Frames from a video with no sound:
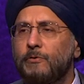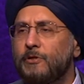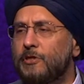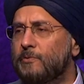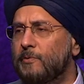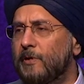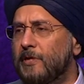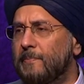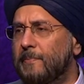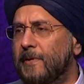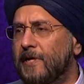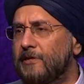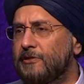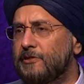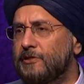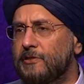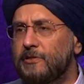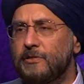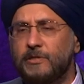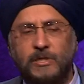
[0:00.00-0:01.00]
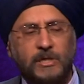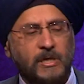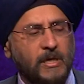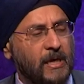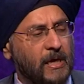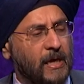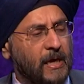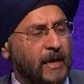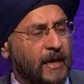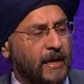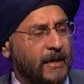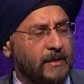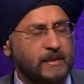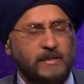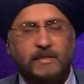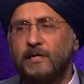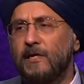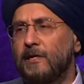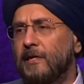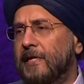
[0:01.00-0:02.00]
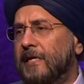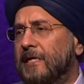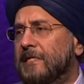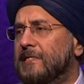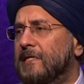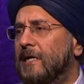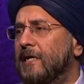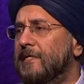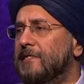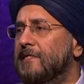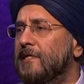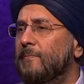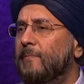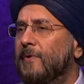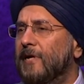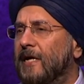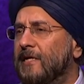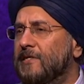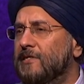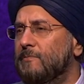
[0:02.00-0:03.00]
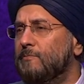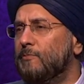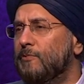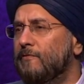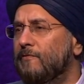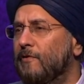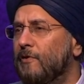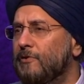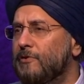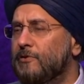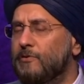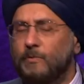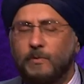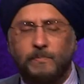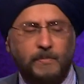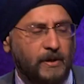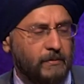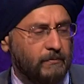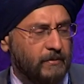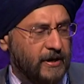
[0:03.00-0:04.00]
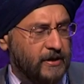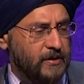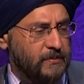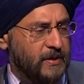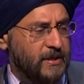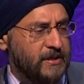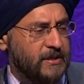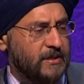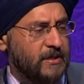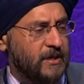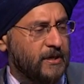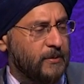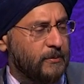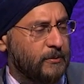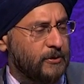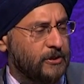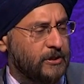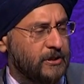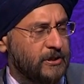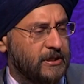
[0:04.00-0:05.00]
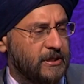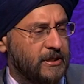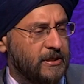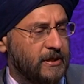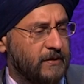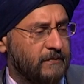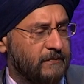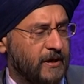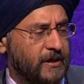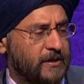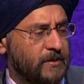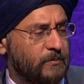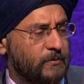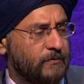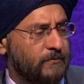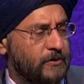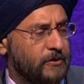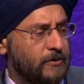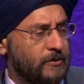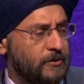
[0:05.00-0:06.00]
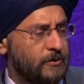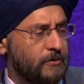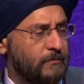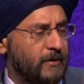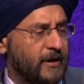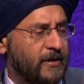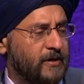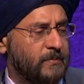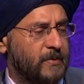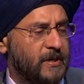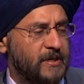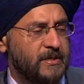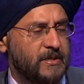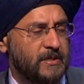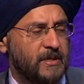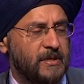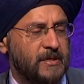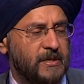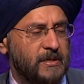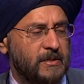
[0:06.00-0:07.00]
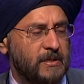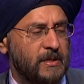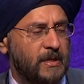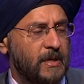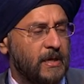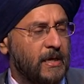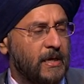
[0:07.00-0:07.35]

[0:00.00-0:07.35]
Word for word: only 20 patients. Certainly exciting, but has to move on to a big randomized study, which it did. In fact, it moved into 2 randomized studies.